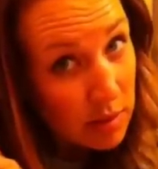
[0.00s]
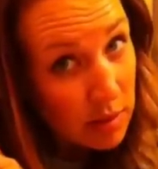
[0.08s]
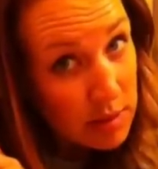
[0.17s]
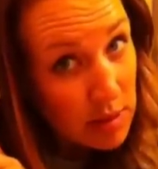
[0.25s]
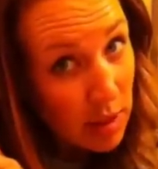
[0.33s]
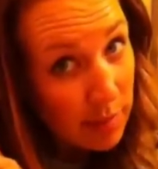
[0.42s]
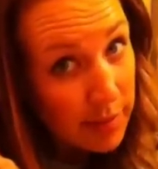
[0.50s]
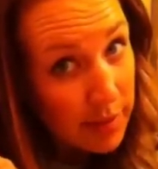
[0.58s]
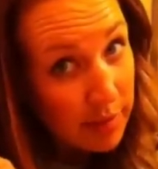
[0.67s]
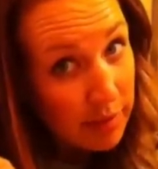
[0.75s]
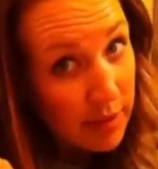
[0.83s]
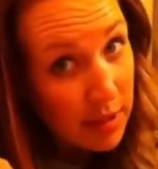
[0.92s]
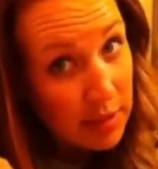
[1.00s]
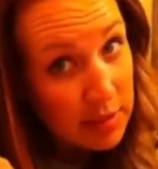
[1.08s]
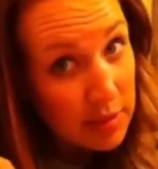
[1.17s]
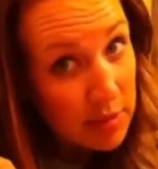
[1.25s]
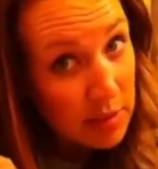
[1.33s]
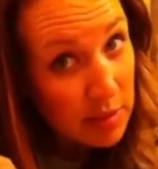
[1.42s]
It's hot pretty
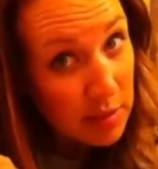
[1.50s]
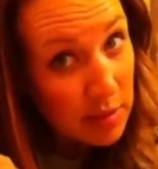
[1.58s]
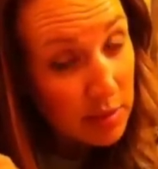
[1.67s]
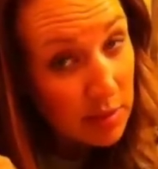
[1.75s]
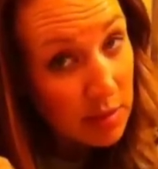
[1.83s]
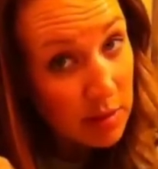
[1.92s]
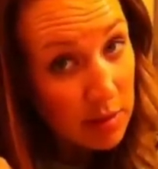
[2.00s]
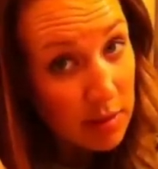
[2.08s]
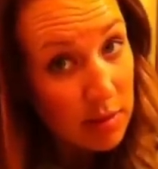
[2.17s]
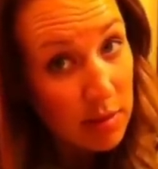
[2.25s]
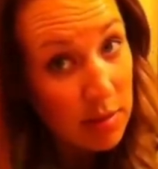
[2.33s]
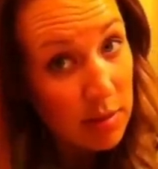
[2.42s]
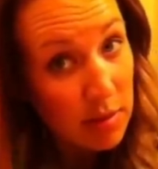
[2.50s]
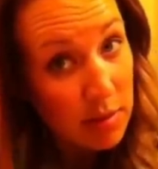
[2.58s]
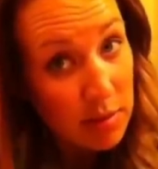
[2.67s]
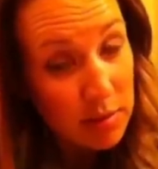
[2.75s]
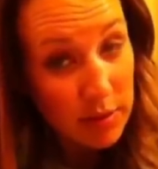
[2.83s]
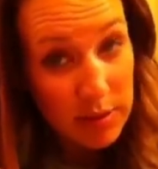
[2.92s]
fast.
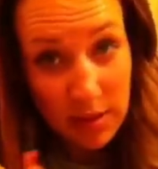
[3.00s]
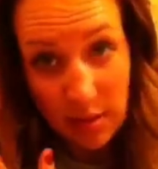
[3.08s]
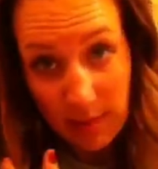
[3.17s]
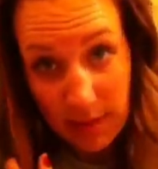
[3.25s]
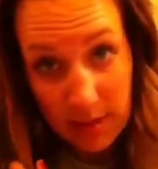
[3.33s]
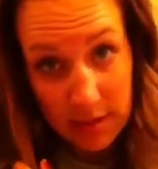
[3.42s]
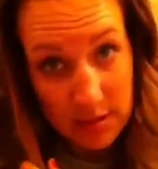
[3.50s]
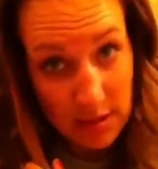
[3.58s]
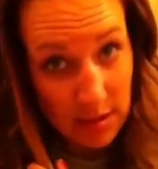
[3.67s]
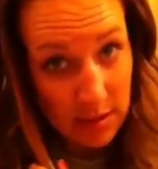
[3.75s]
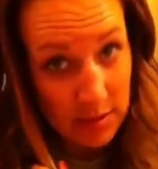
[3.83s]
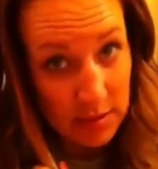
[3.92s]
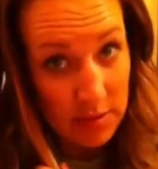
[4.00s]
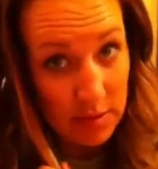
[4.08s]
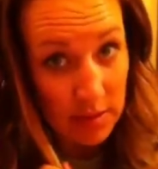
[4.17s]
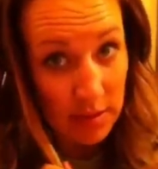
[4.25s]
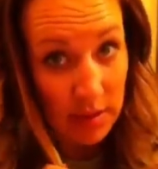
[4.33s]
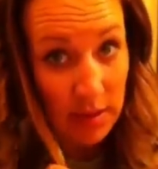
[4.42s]
so what's good about these
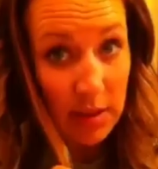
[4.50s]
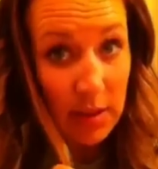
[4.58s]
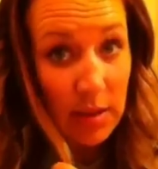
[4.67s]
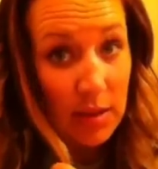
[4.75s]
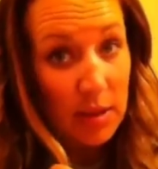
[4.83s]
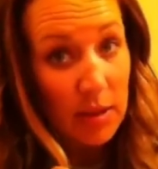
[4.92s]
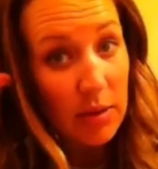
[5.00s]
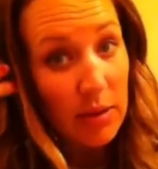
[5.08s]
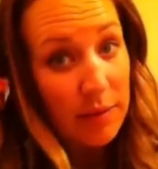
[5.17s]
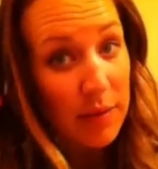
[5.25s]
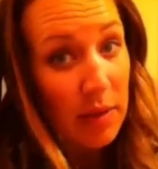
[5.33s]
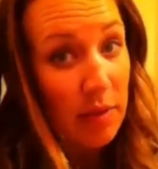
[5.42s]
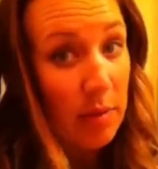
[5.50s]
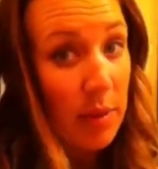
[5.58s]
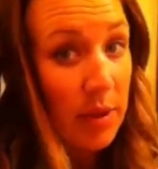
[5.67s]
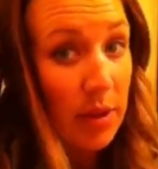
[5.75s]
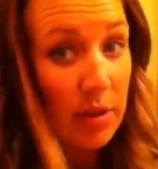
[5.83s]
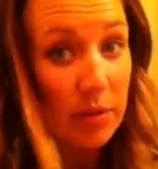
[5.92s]
irons. You don't have to leave them
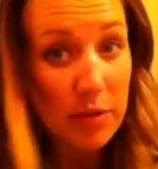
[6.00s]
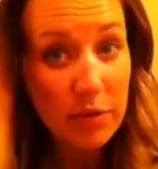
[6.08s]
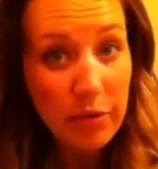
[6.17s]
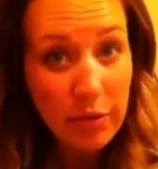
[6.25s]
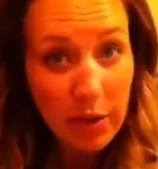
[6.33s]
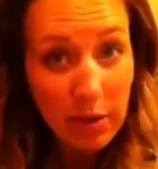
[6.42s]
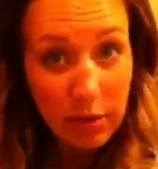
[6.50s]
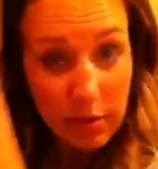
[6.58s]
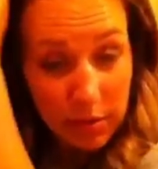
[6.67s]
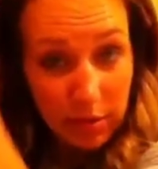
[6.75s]
on your hair for too long.